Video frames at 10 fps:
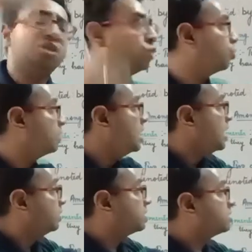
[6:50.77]
No.
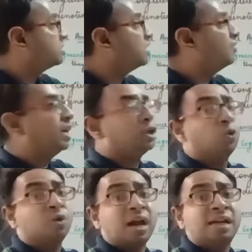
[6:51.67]
This is the way
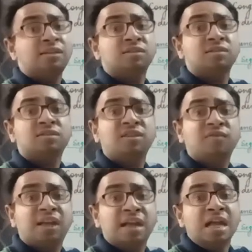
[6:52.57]
to write. This is the
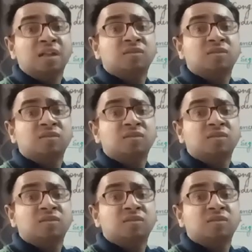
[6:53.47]
way.